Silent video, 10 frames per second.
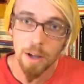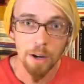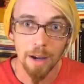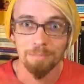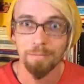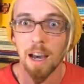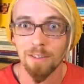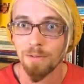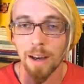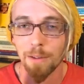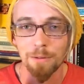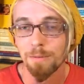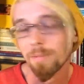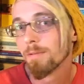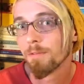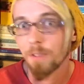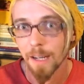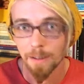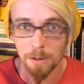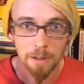okay. I've
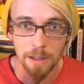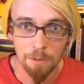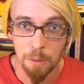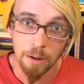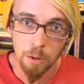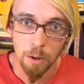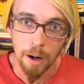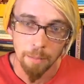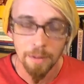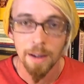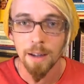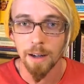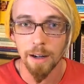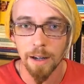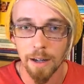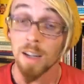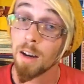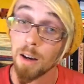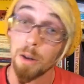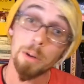fangirled enough about Korra.
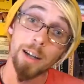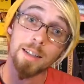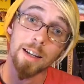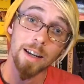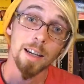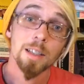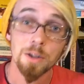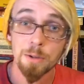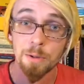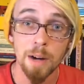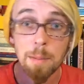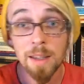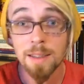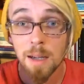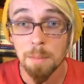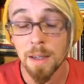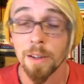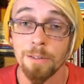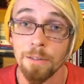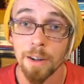All right, and to wrap things up in the
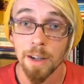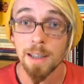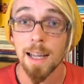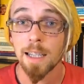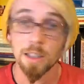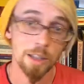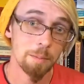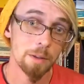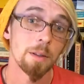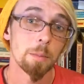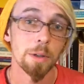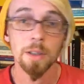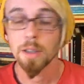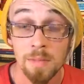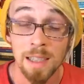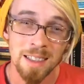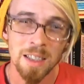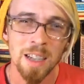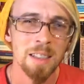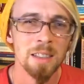very last chapter of the book, it's
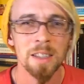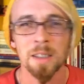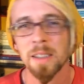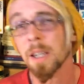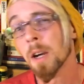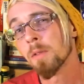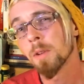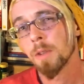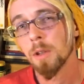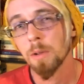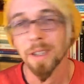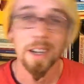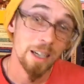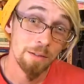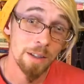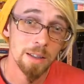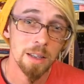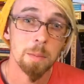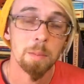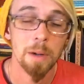not necessarily an overview, it kind of
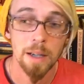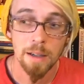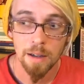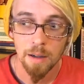is, but